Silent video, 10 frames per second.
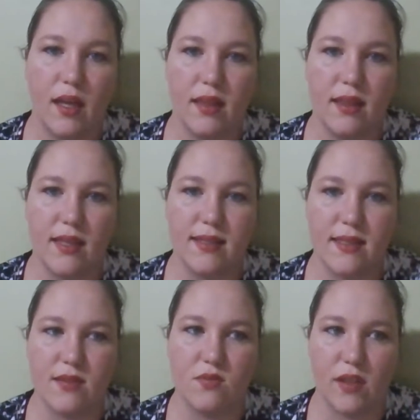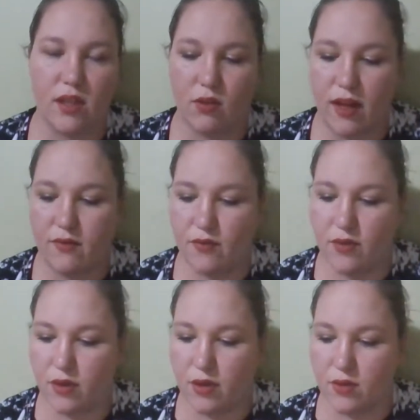this is really great
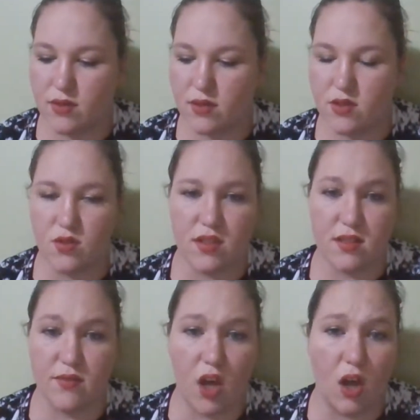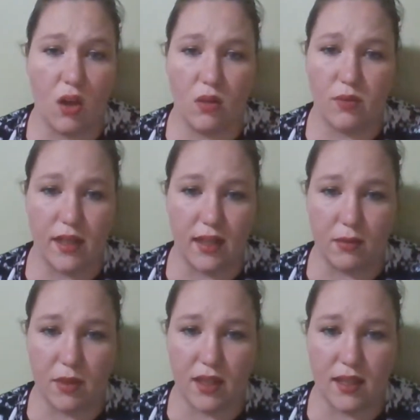for students of all reading
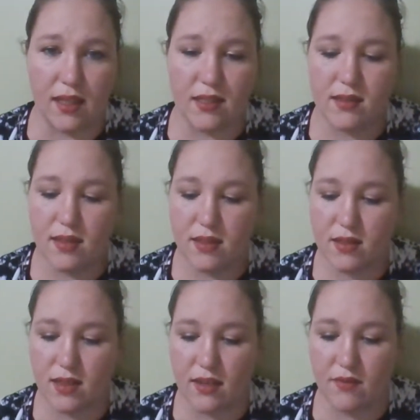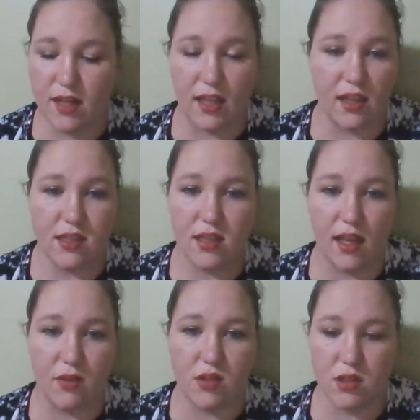abilities, even English
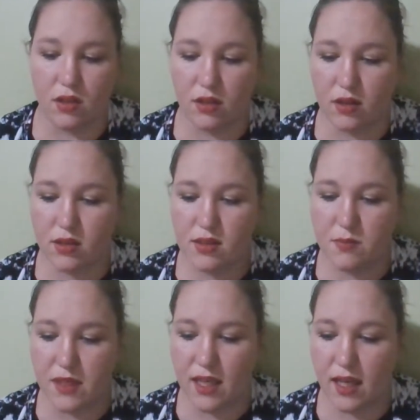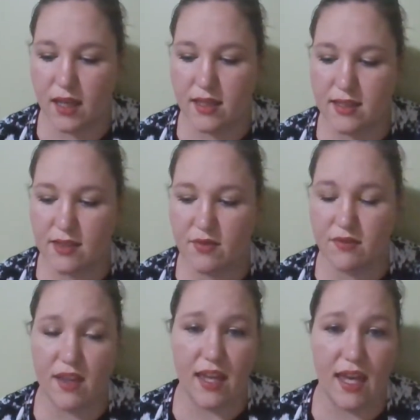language learners, because even
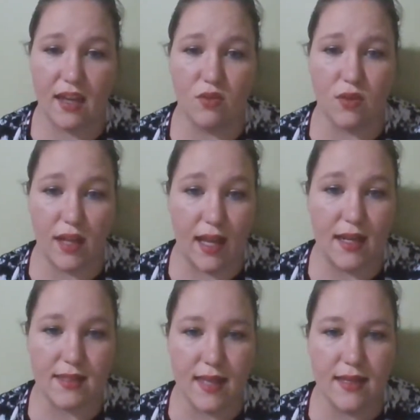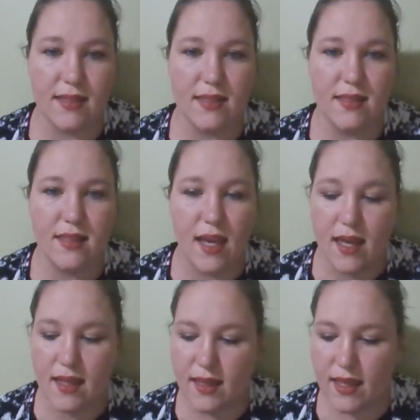if they can't create a sentence,
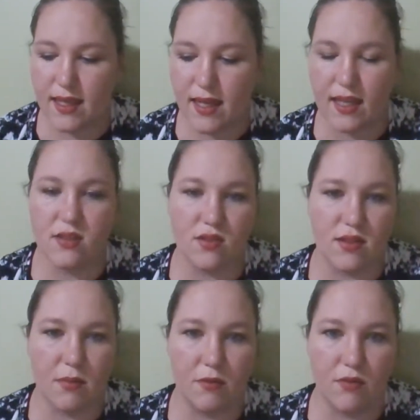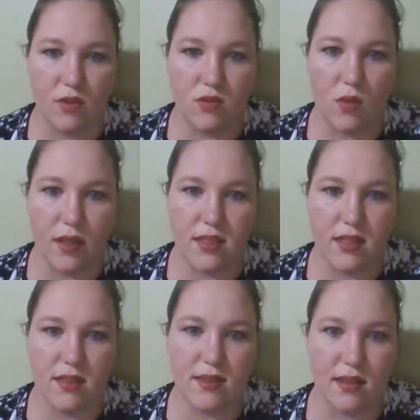they can answer some of those
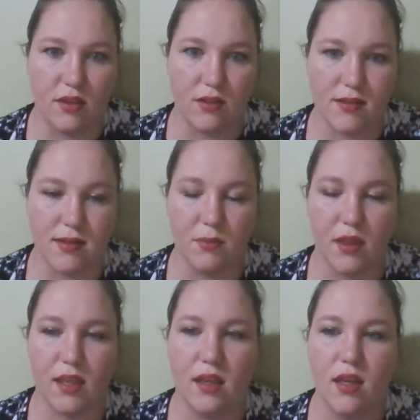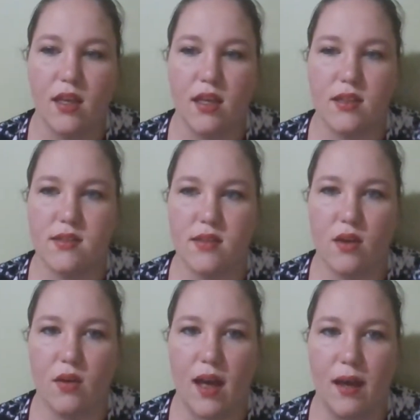questions and learn something.
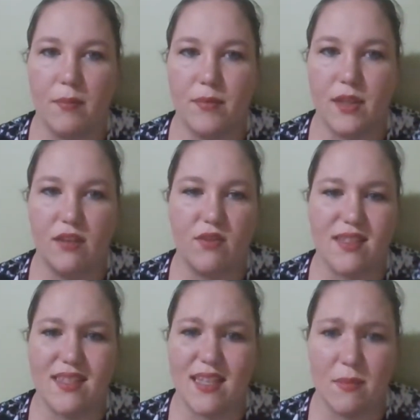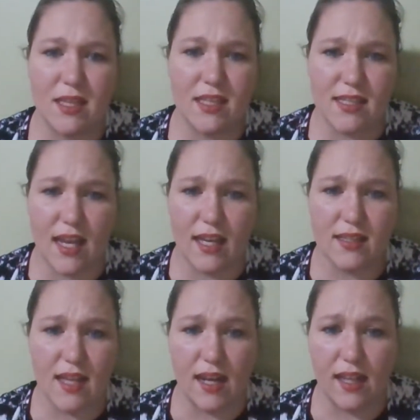So even skimming the
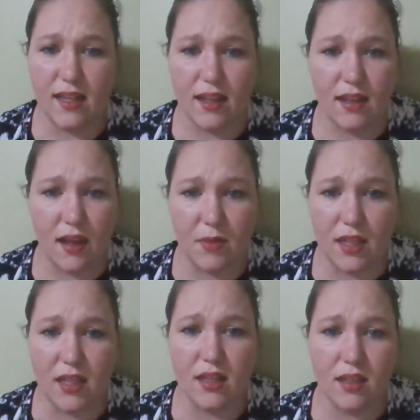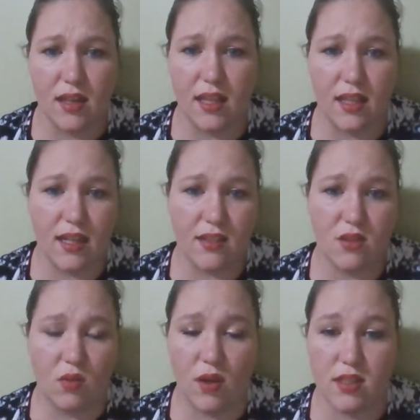text, they can answer
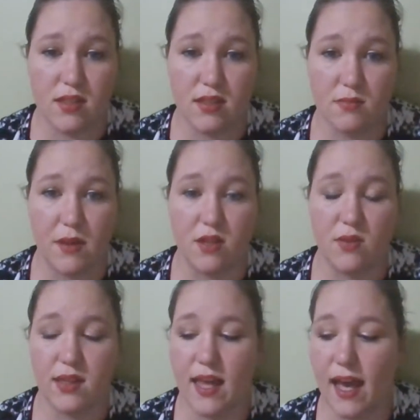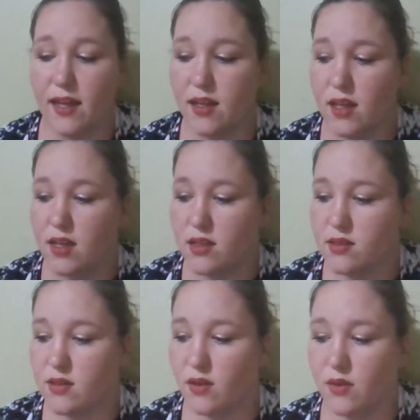the questions just by doing that.
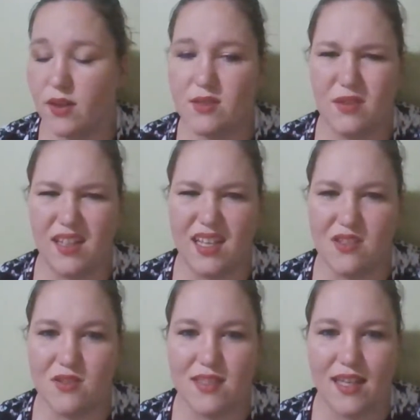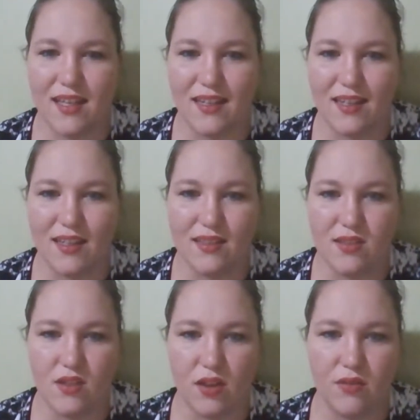So it's really interesting, and it's
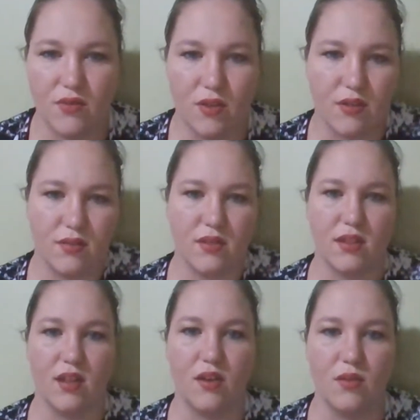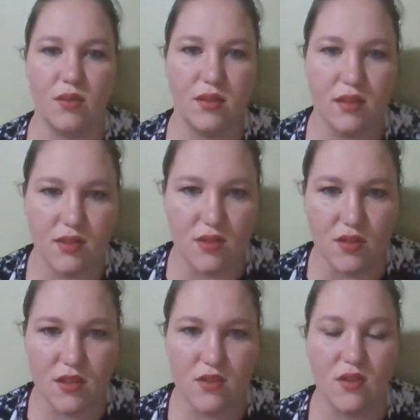good for,
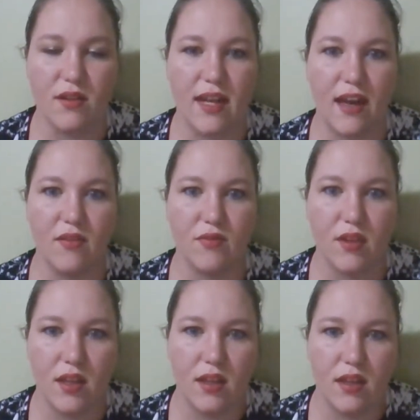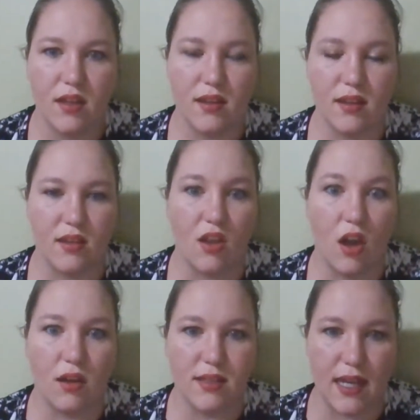students who don't have the
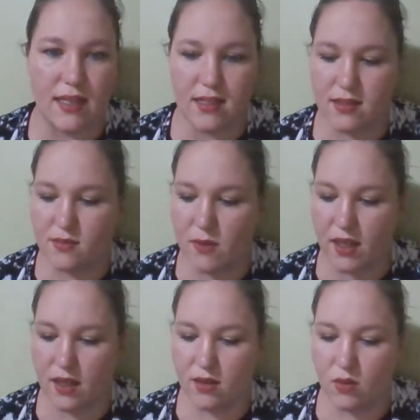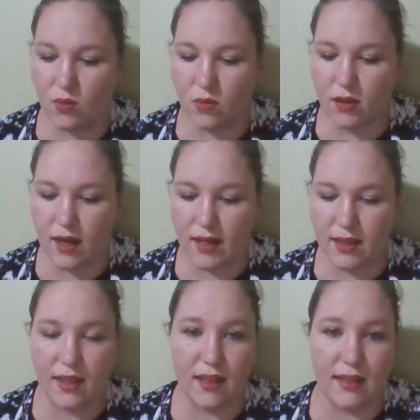long attention span or
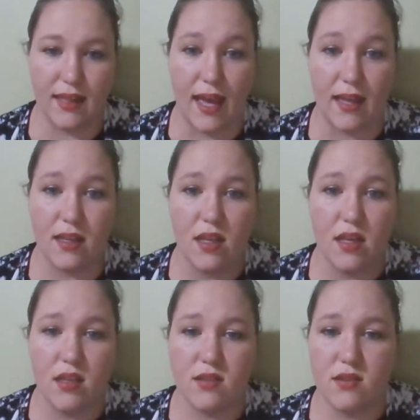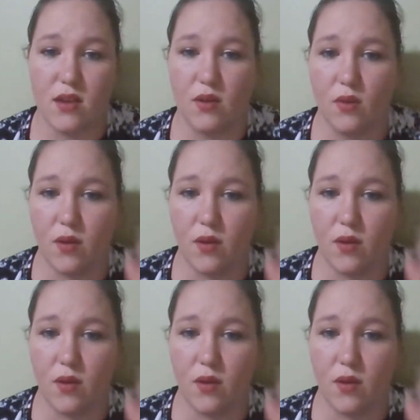anything like that. So